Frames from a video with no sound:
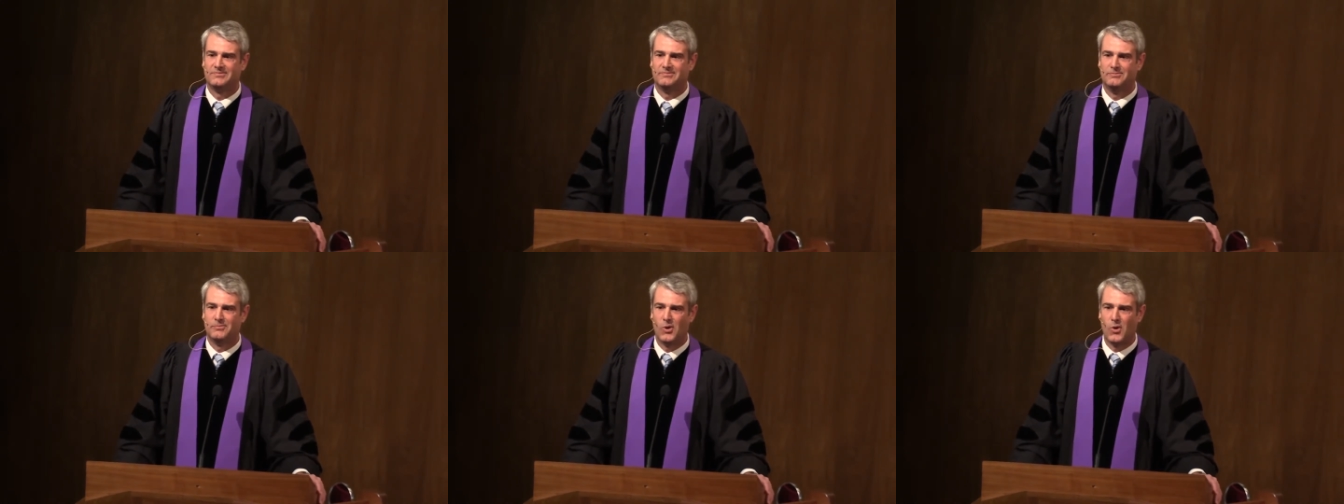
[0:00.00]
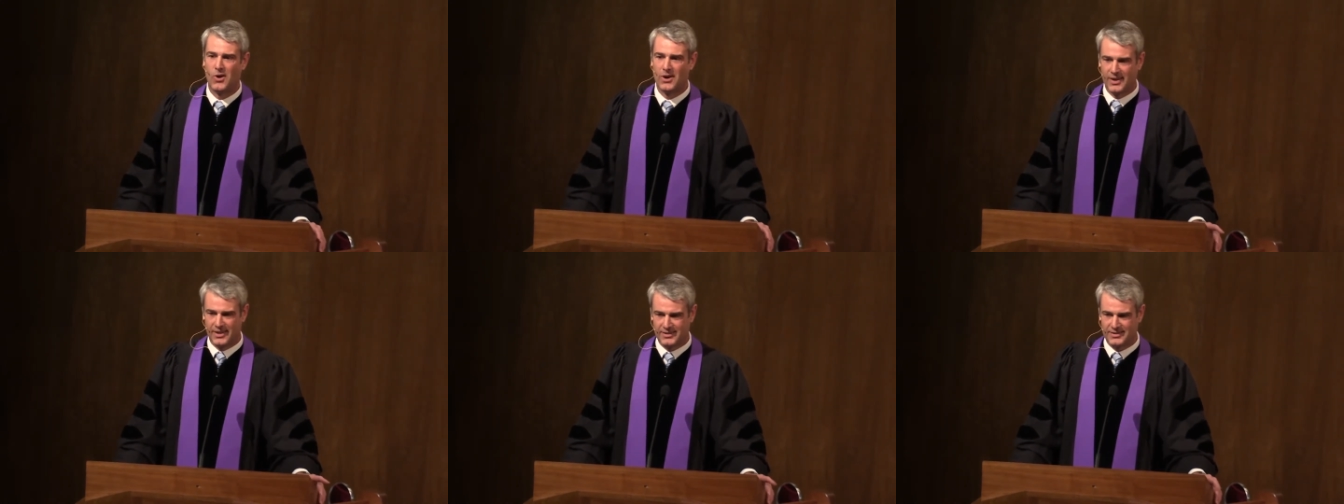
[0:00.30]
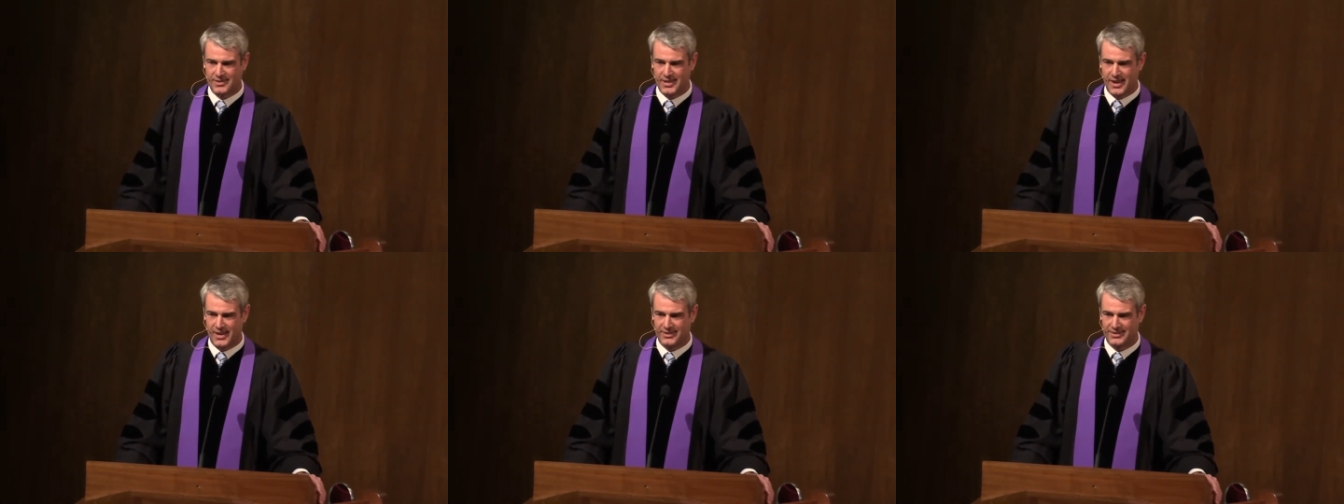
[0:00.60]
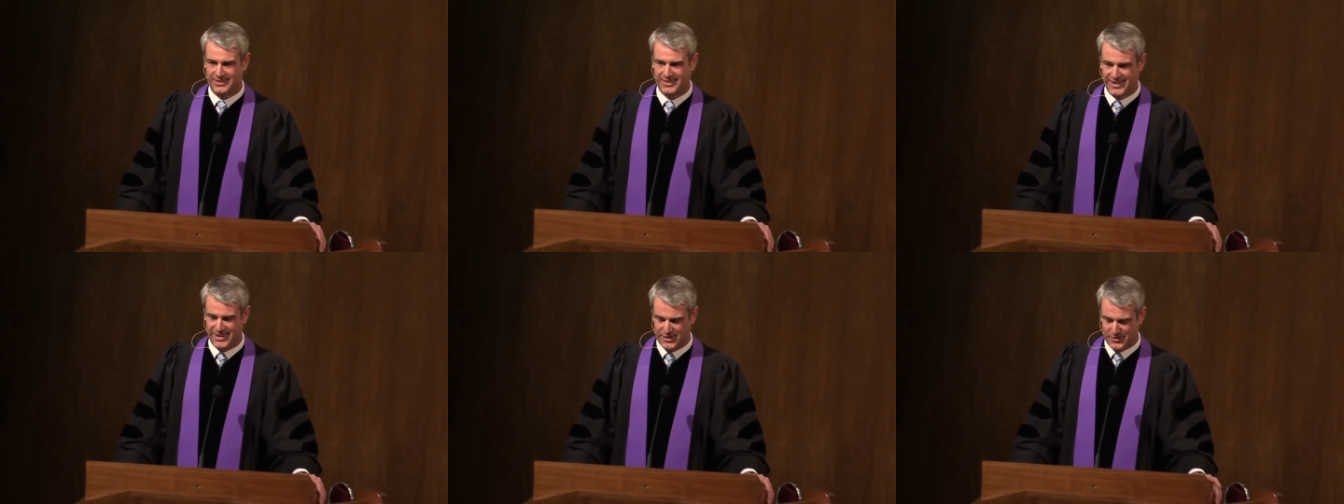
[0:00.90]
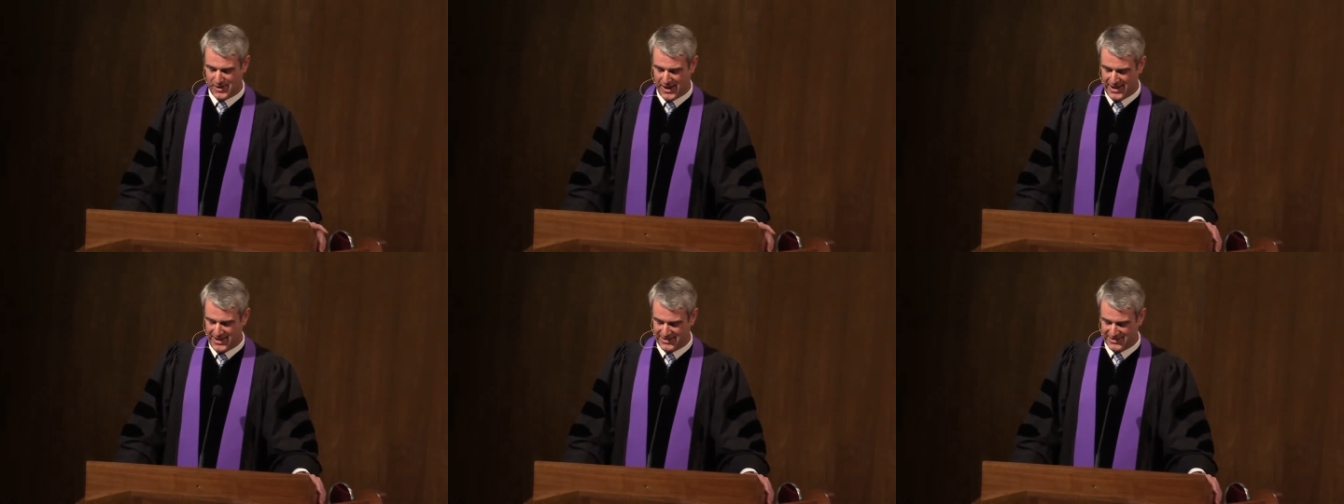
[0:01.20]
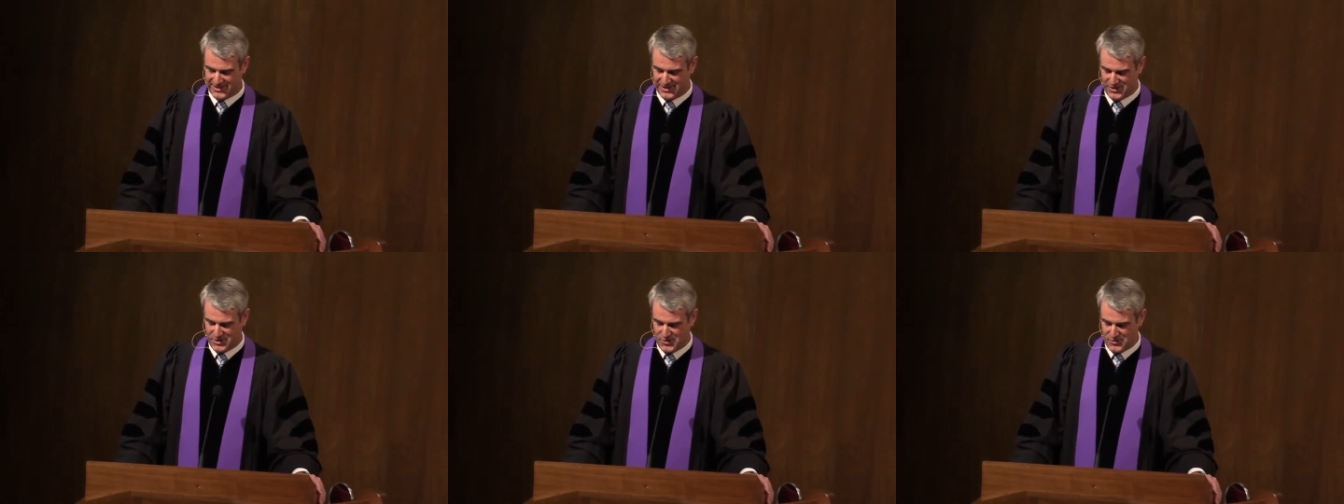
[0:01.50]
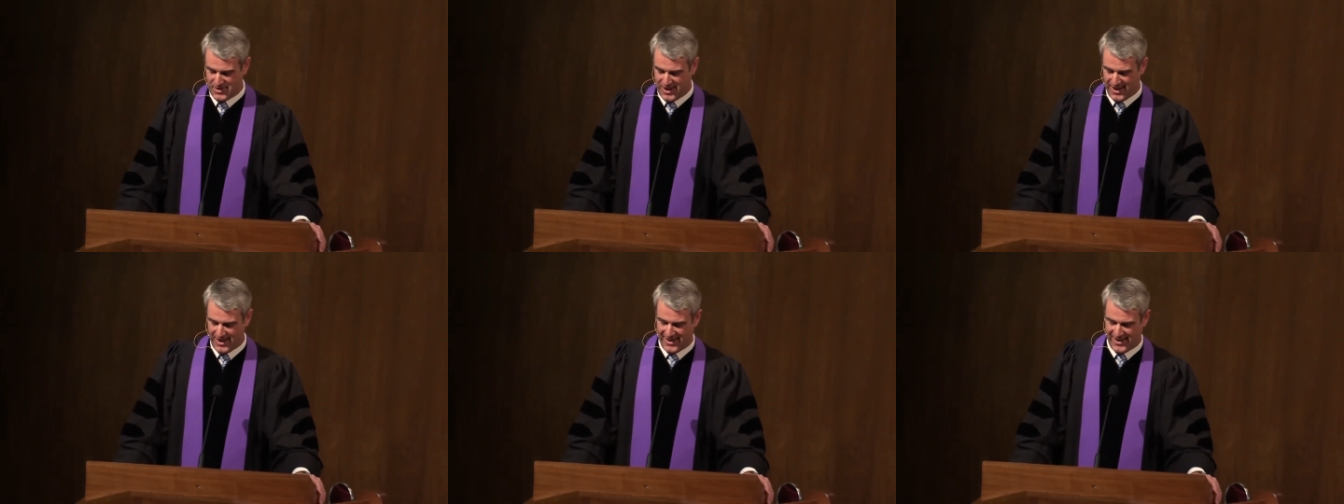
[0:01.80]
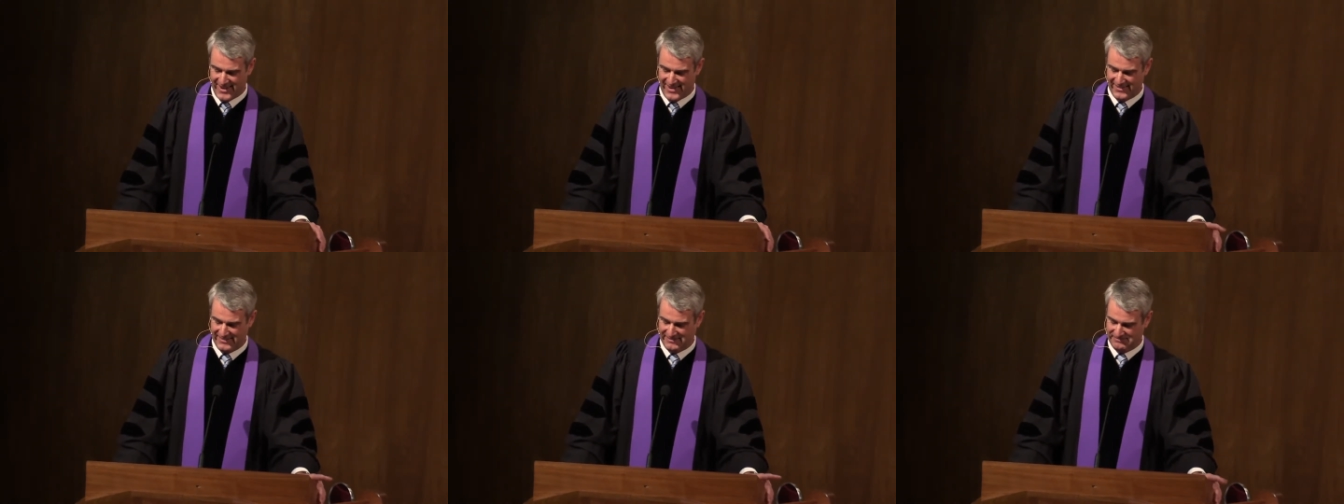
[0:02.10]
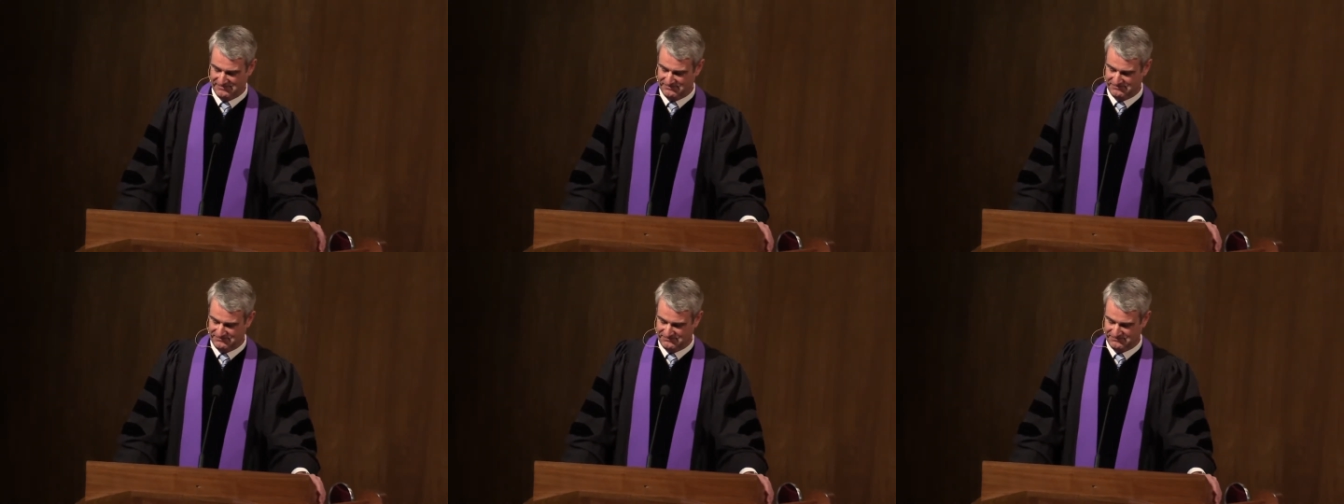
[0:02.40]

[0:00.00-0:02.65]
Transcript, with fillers: Born in Tulsa, raised in Yukon.